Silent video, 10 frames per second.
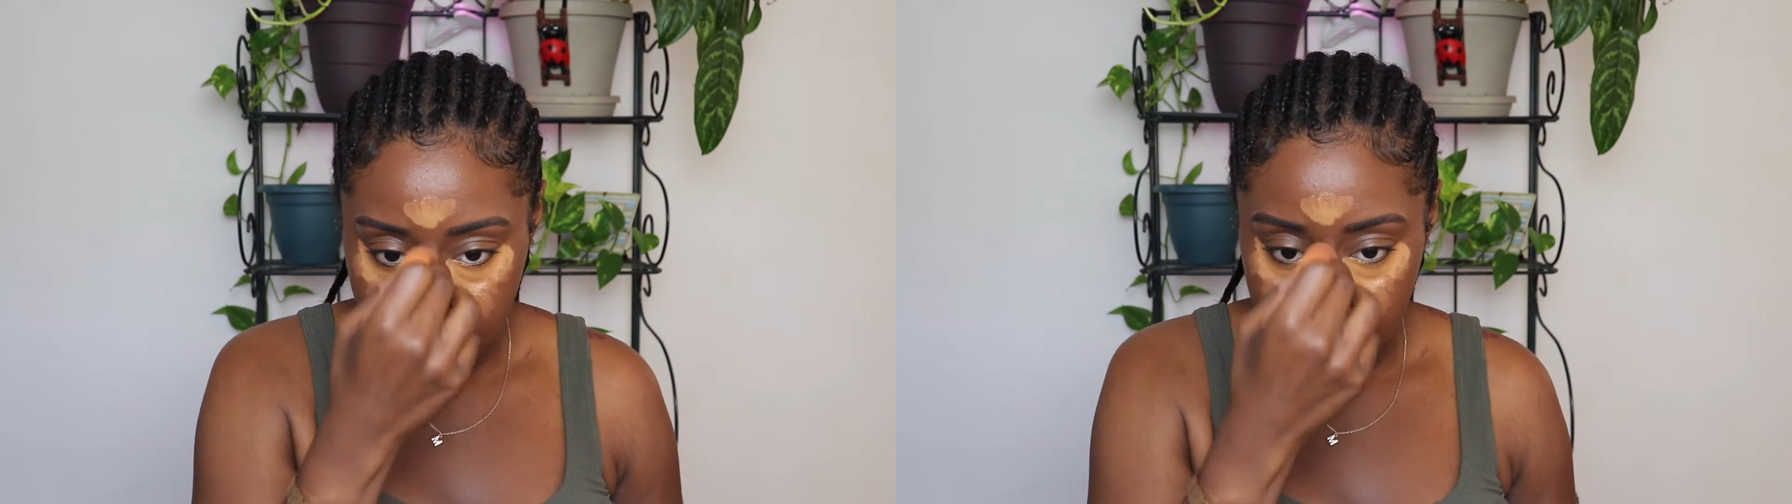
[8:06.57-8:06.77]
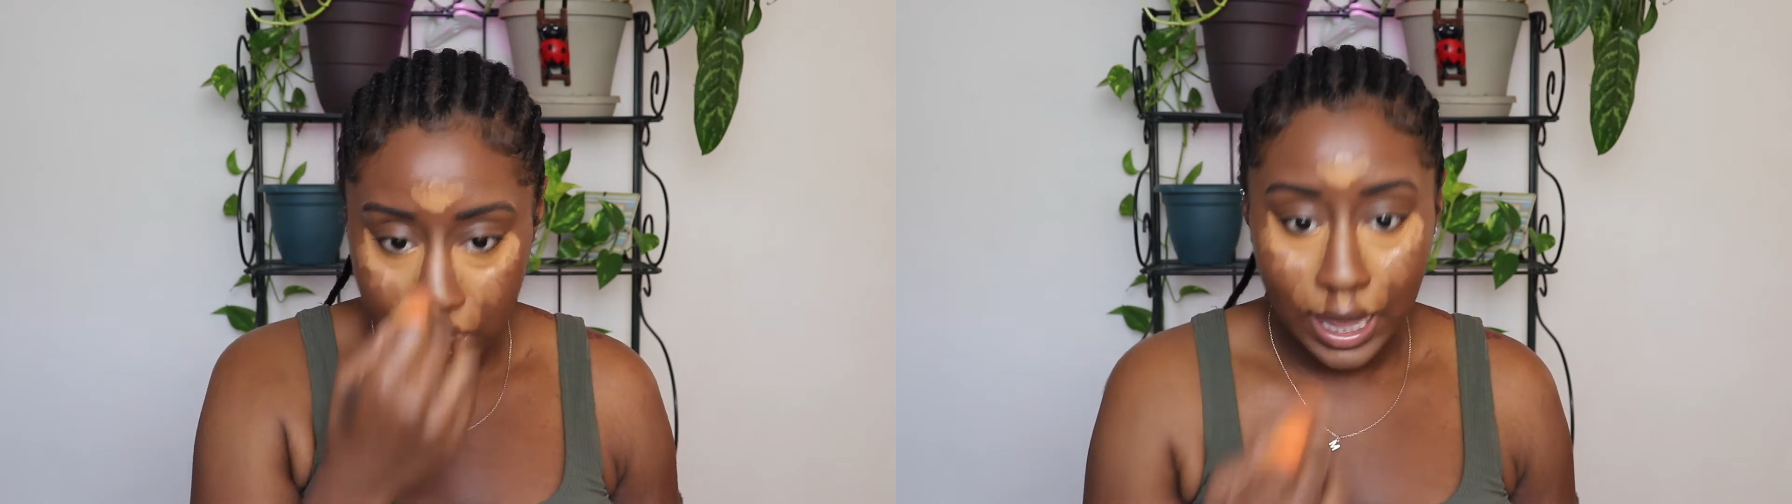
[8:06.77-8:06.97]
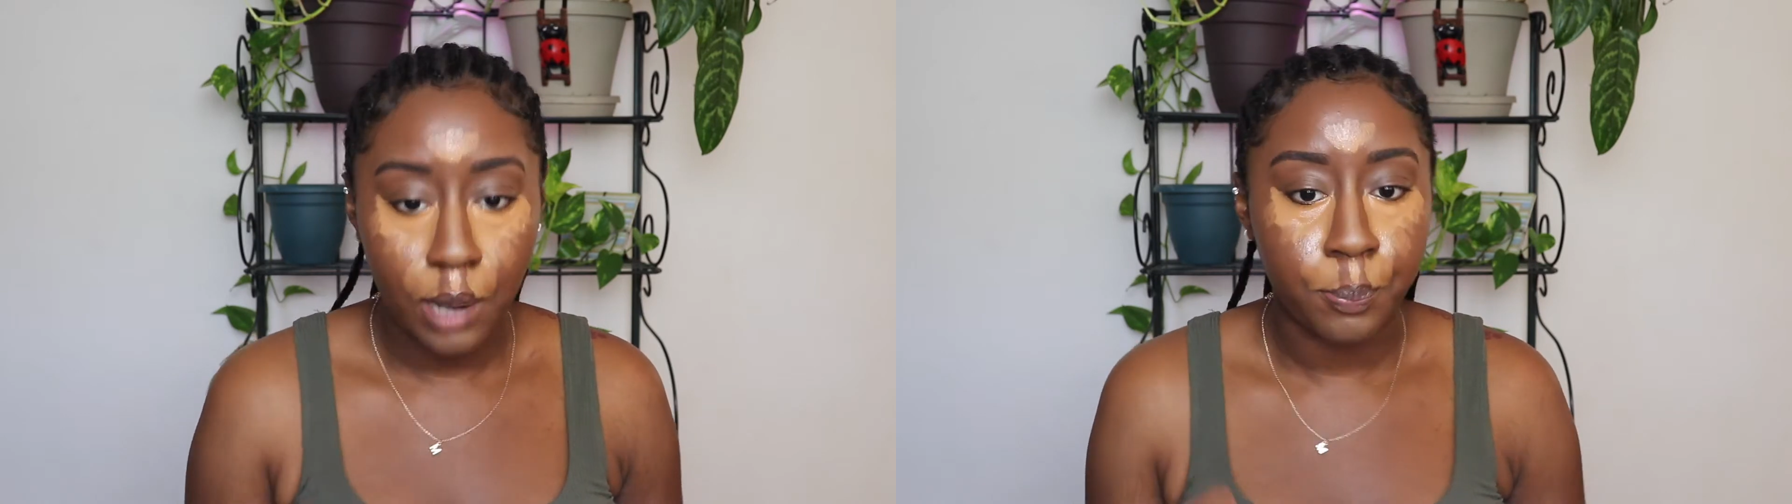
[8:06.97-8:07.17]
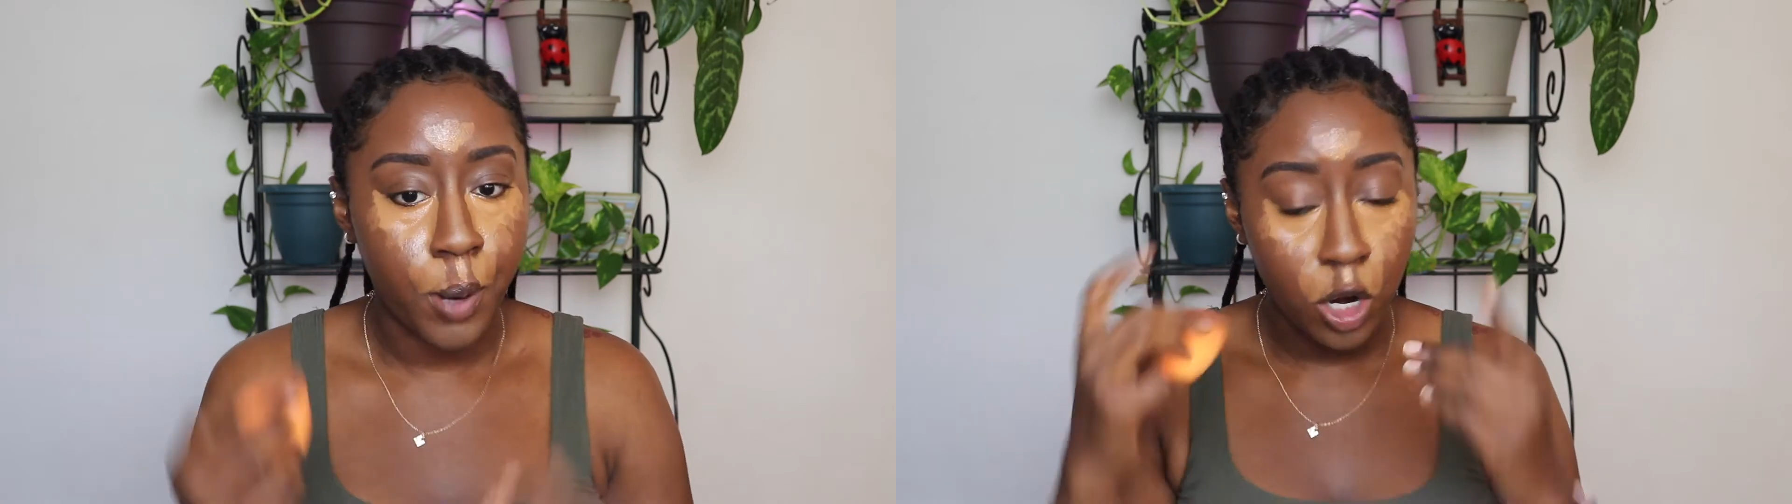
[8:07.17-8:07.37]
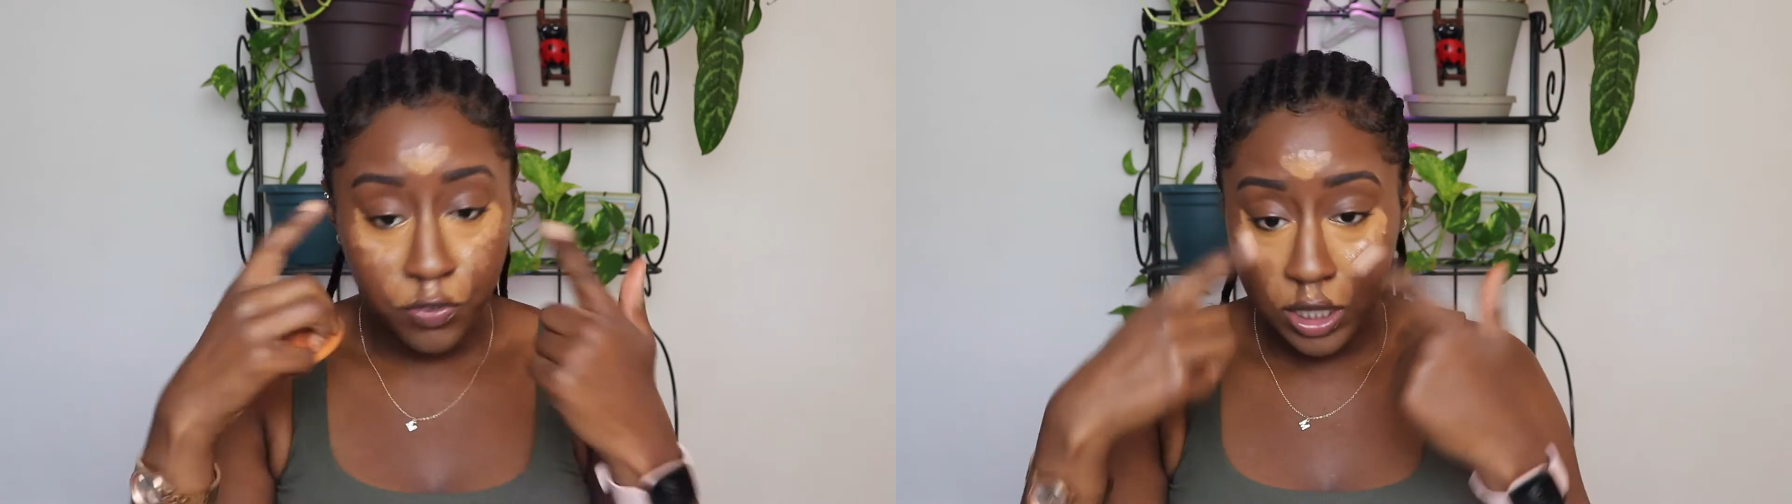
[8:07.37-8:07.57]
being like
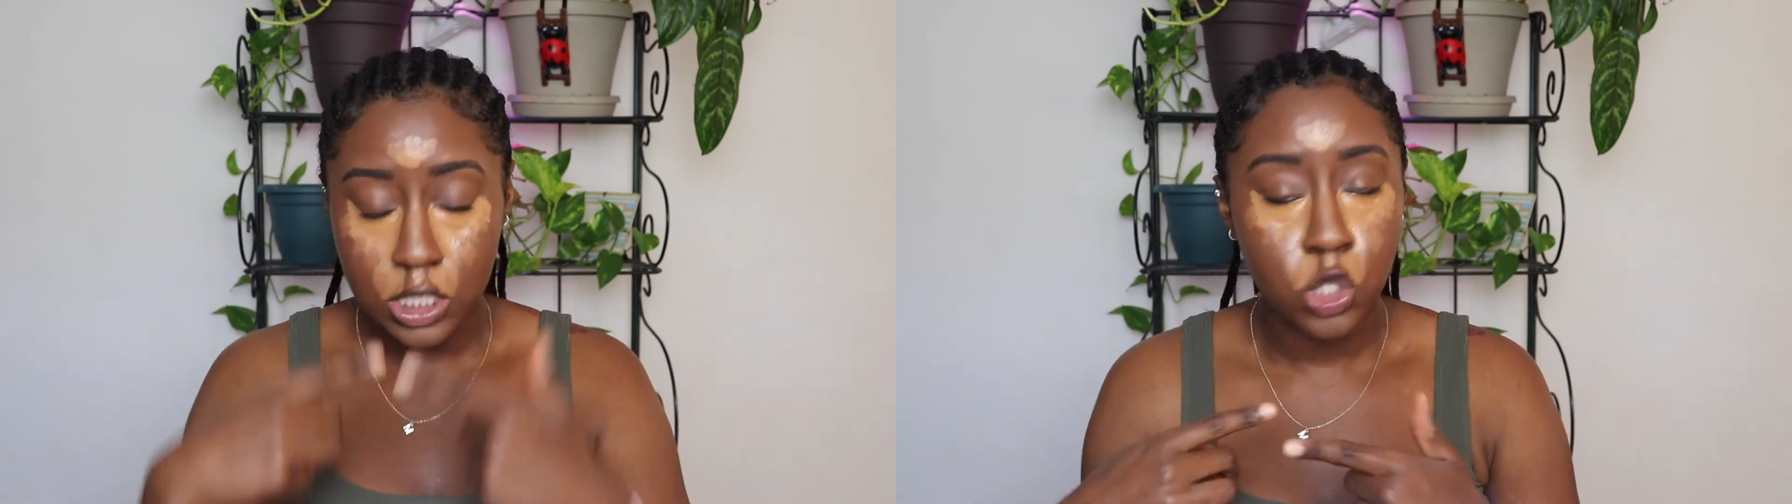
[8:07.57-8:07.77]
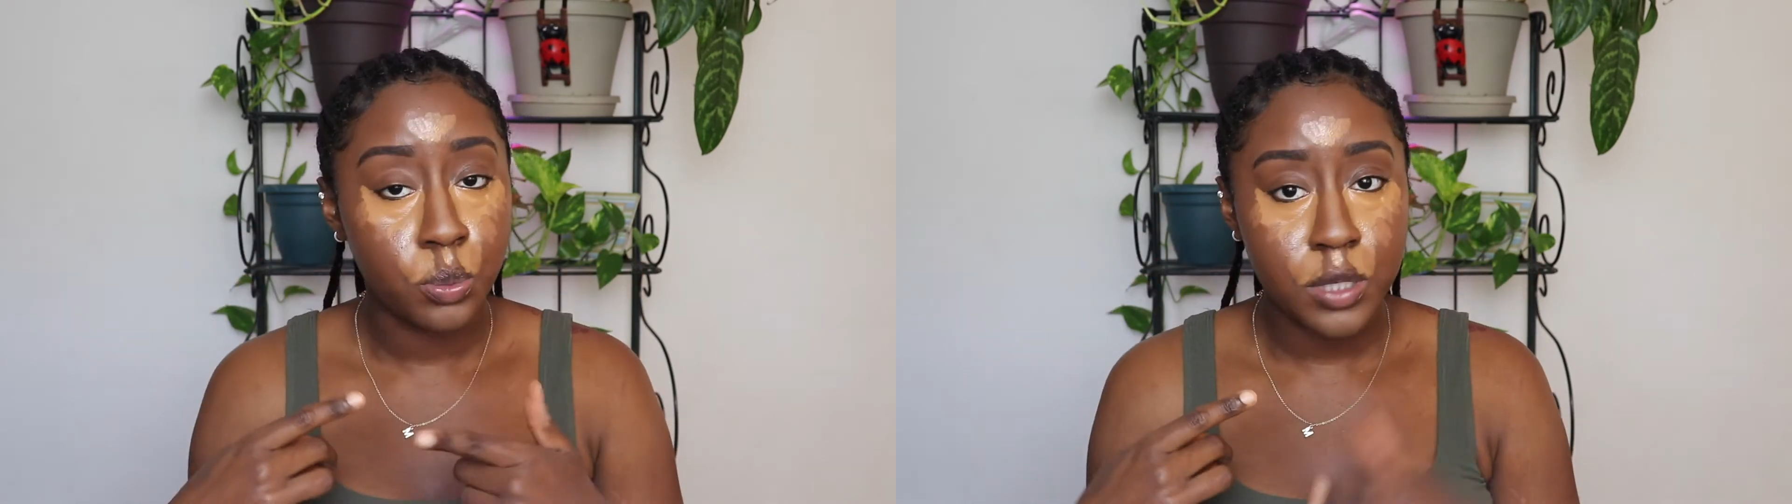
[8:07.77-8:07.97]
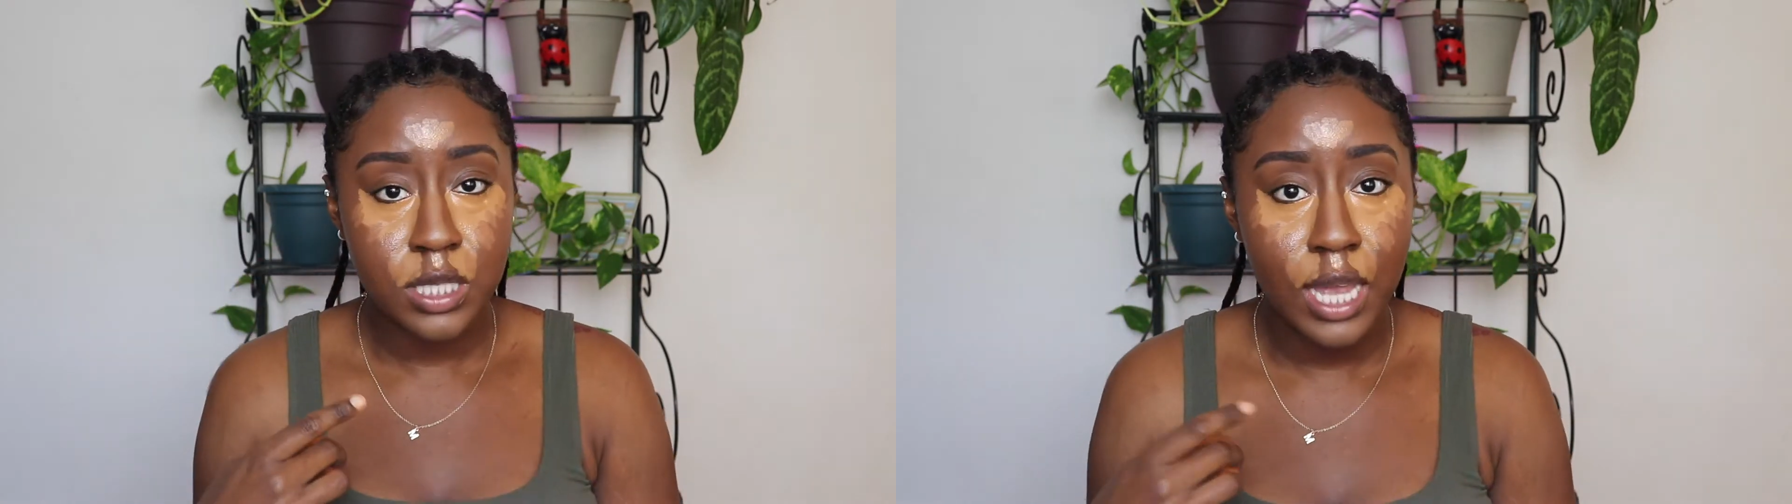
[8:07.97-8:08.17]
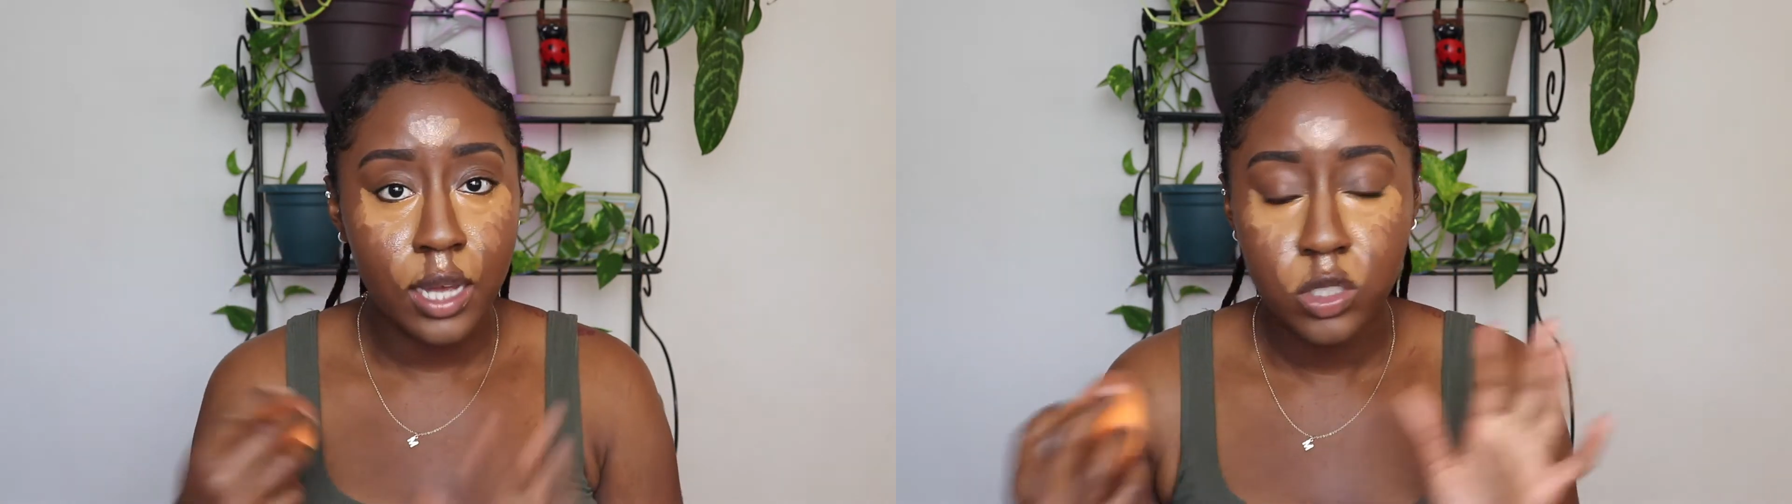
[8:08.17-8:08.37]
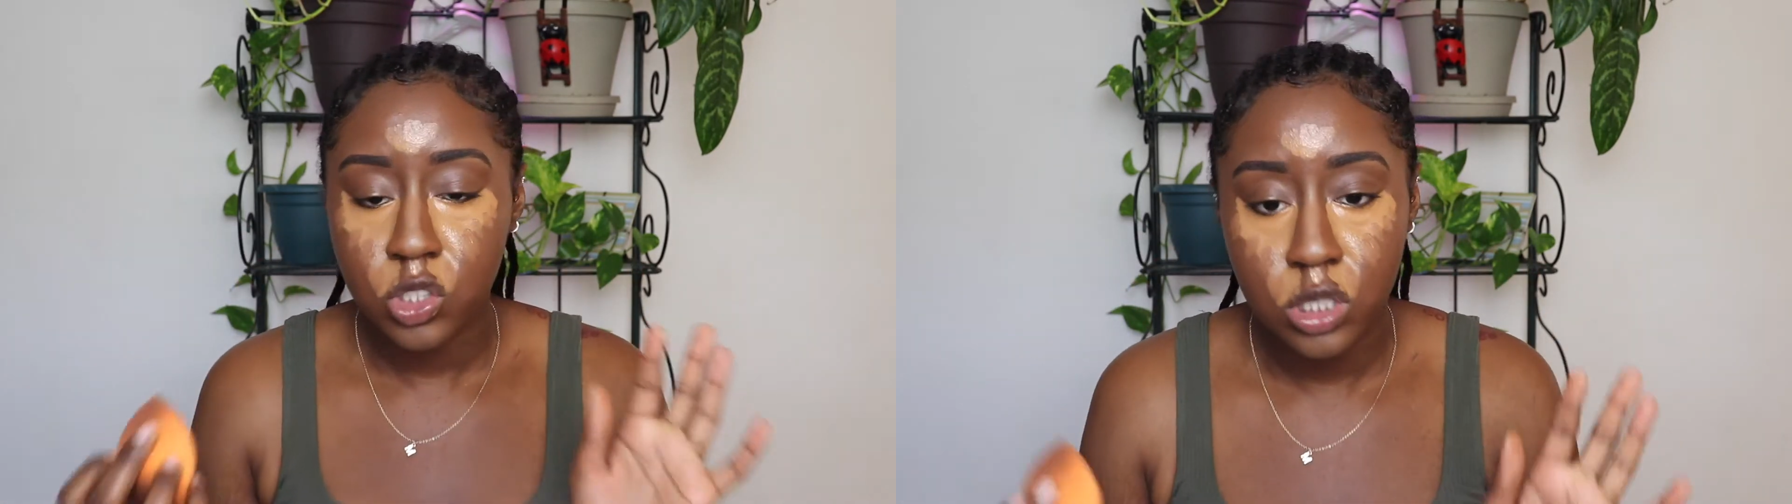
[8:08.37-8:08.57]
perfect and super
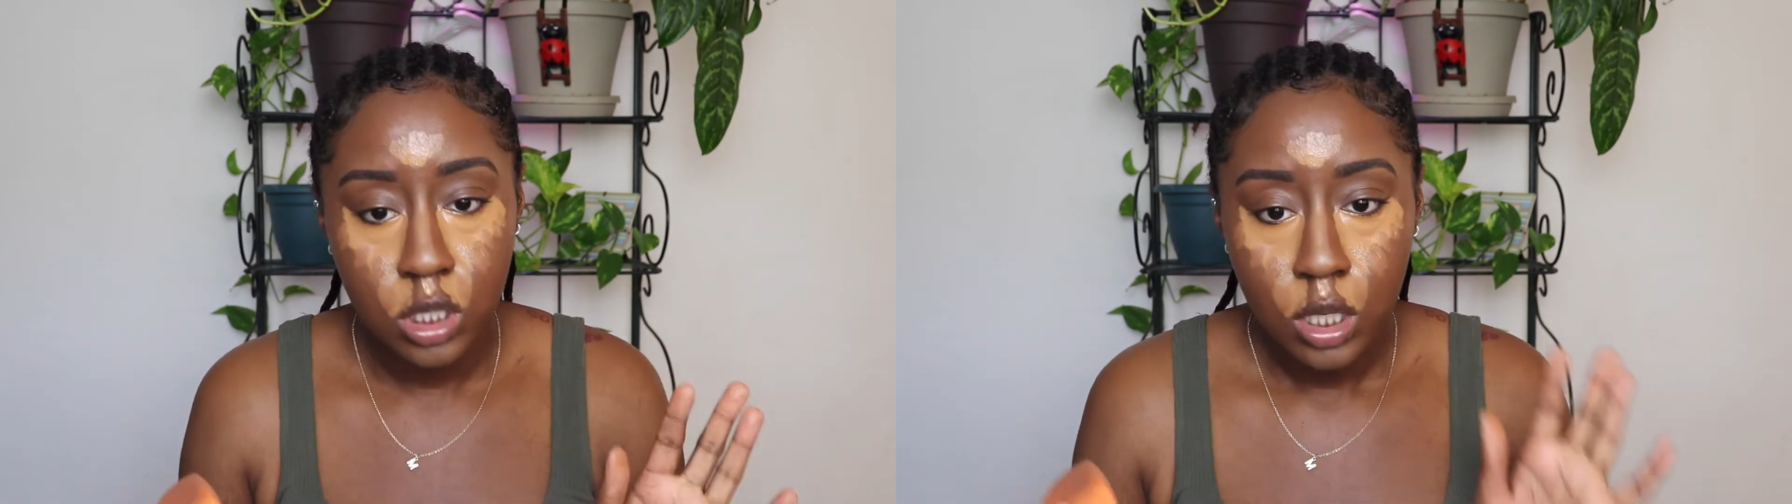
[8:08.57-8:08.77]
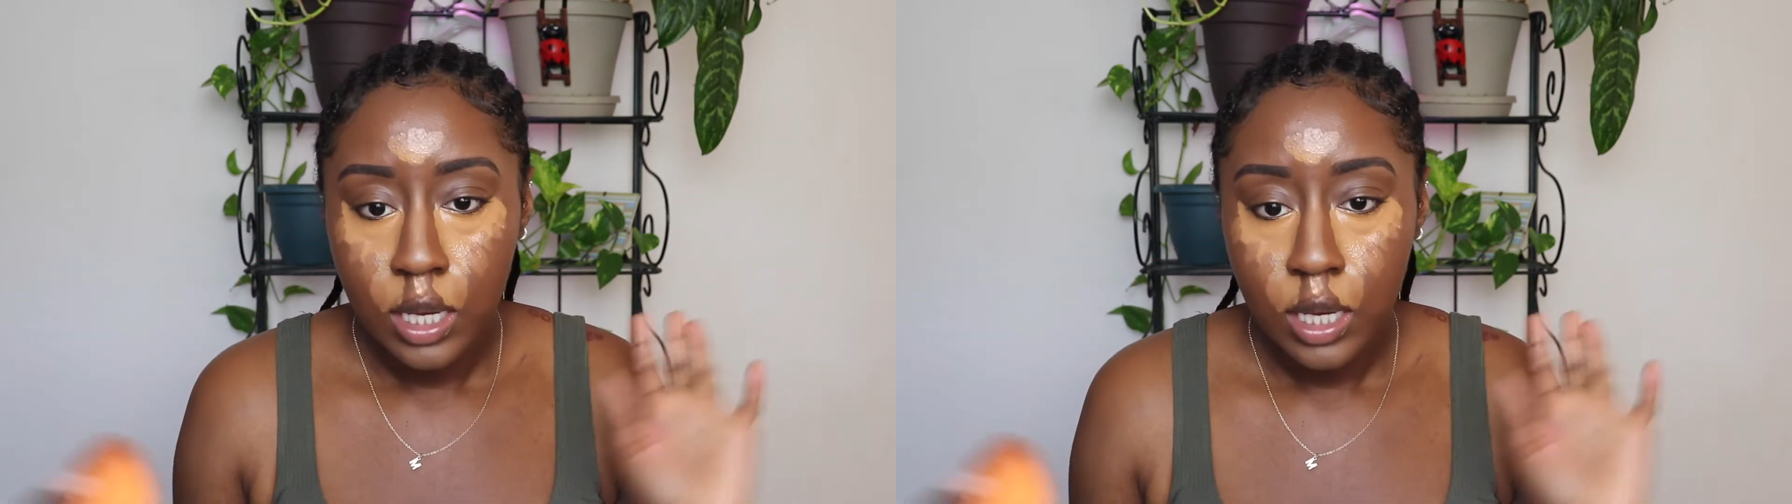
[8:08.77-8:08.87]
snatched.